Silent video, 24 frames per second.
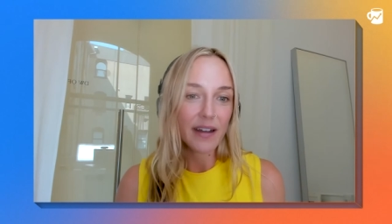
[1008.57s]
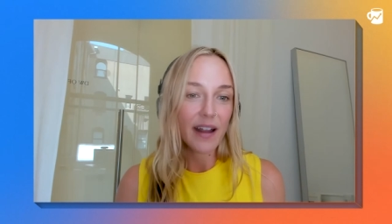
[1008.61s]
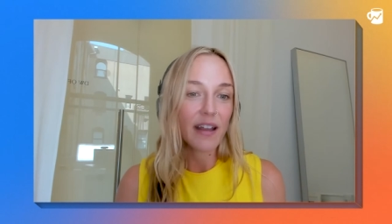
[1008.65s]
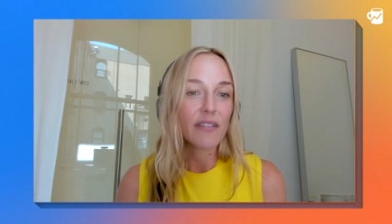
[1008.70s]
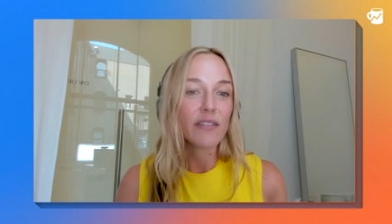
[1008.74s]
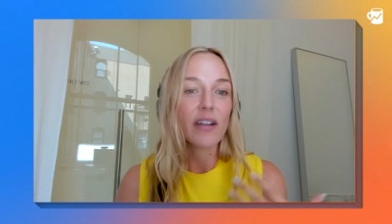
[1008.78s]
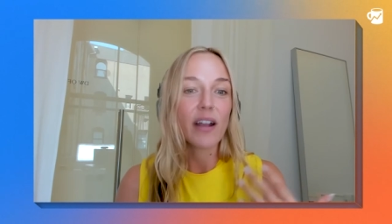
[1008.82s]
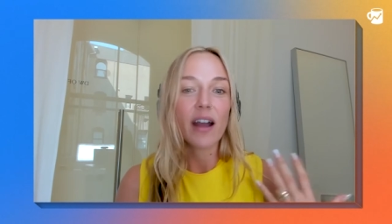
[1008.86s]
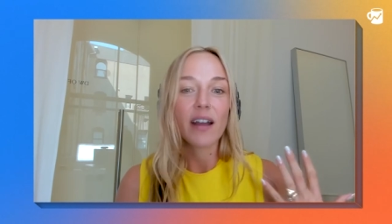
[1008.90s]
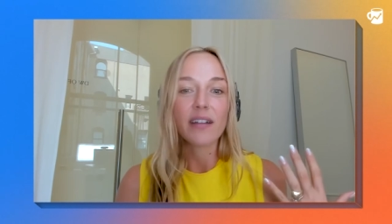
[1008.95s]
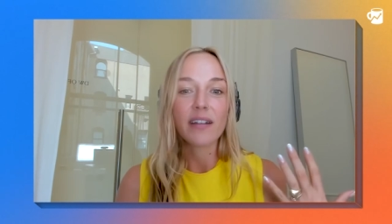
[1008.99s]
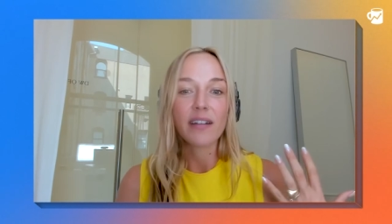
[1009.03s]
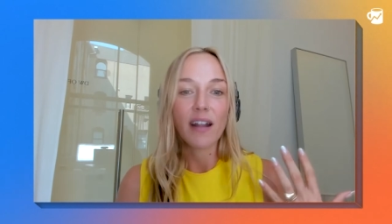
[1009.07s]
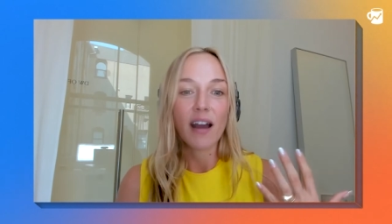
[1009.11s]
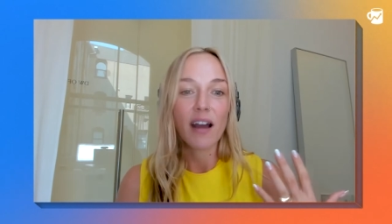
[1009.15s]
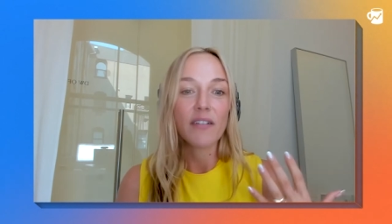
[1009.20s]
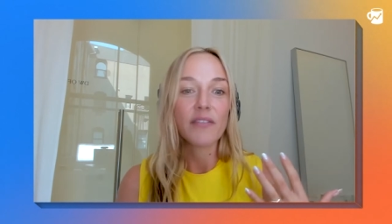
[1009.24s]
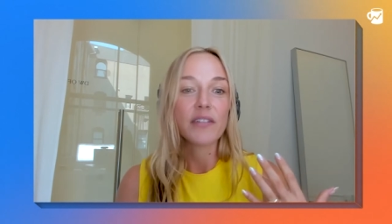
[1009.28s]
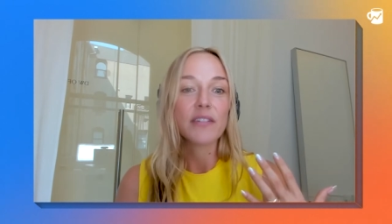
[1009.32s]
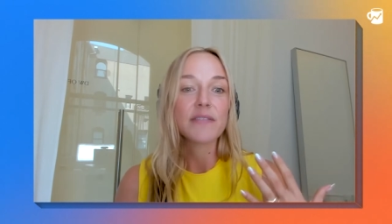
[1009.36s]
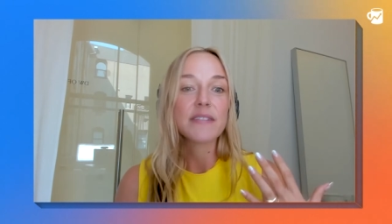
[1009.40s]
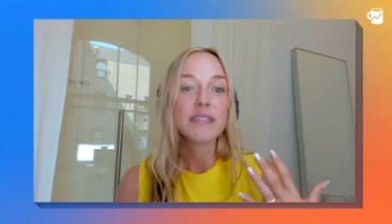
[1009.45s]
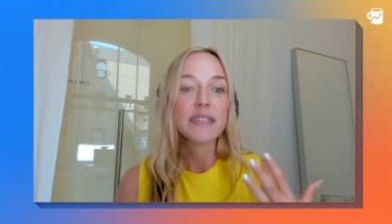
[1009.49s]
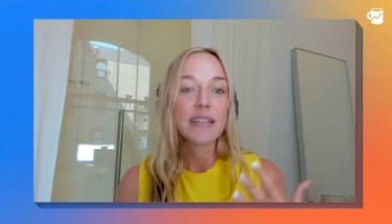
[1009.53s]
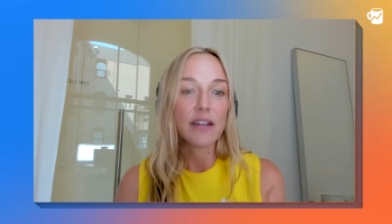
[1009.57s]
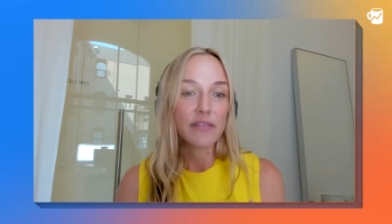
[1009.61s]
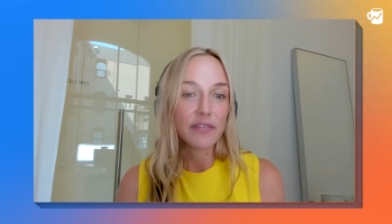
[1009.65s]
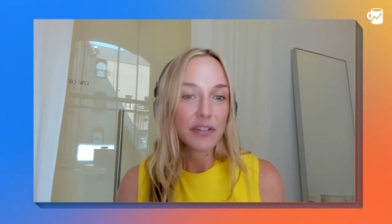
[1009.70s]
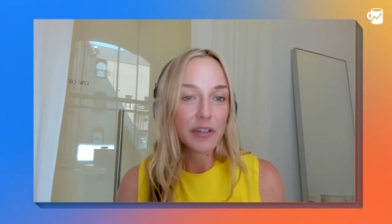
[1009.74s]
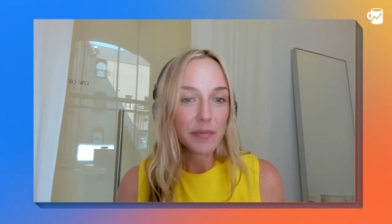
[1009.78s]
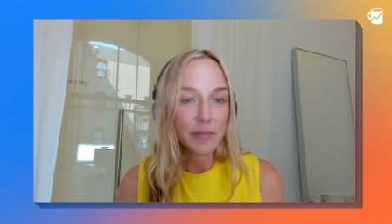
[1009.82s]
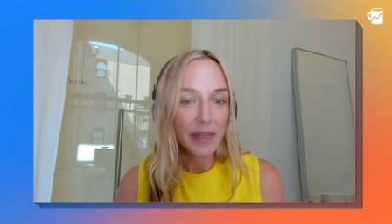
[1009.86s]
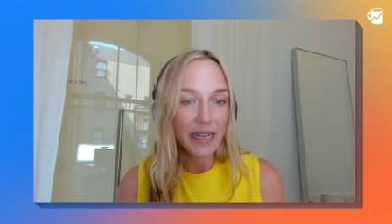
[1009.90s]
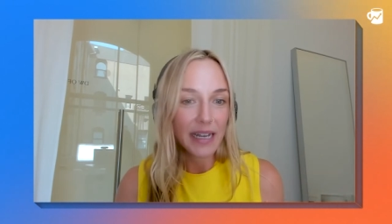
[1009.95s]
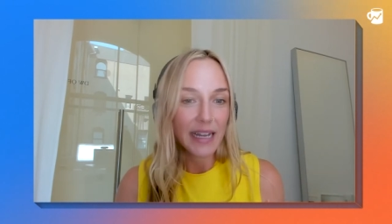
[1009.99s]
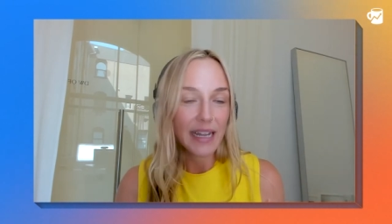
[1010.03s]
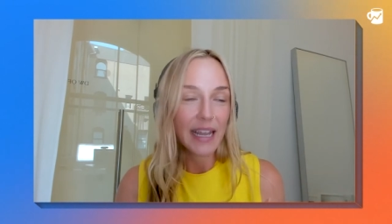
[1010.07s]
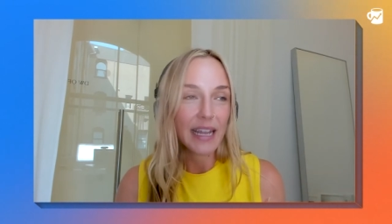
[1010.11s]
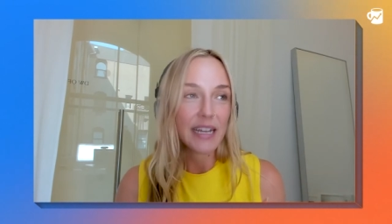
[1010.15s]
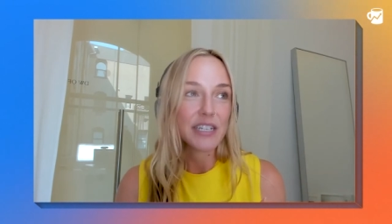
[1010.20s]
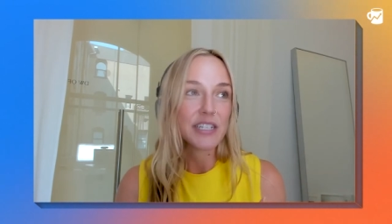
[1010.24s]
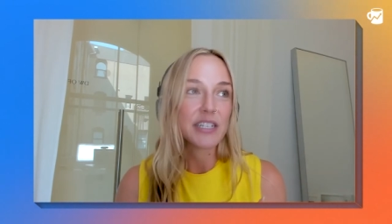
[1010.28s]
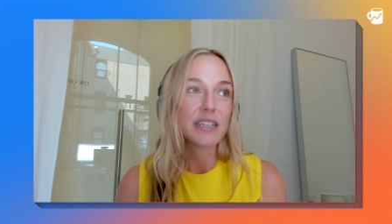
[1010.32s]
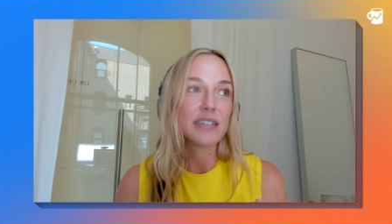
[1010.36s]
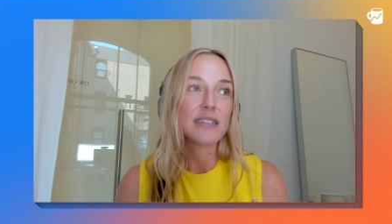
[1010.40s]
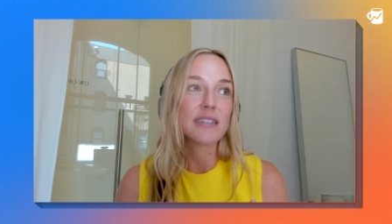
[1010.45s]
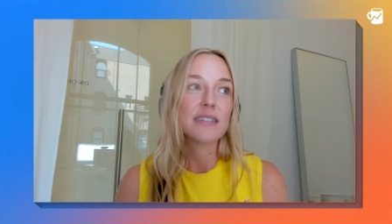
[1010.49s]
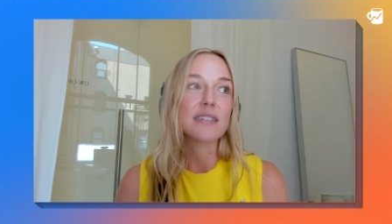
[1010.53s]
I've gotten off of several
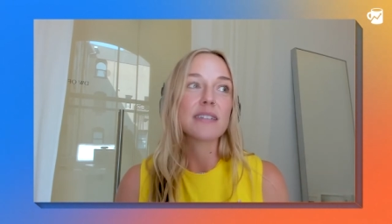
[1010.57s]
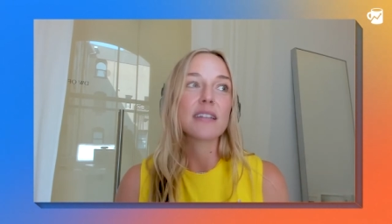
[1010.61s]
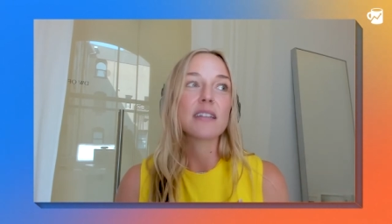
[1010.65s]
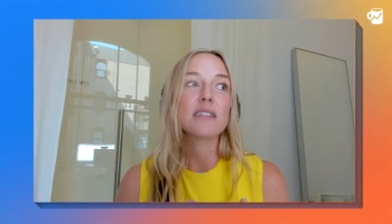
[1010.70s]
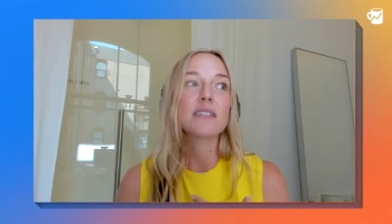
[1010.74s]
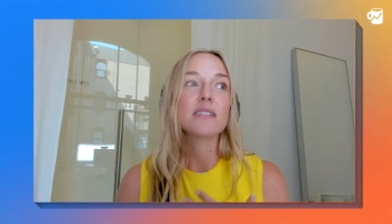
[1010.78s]
medications.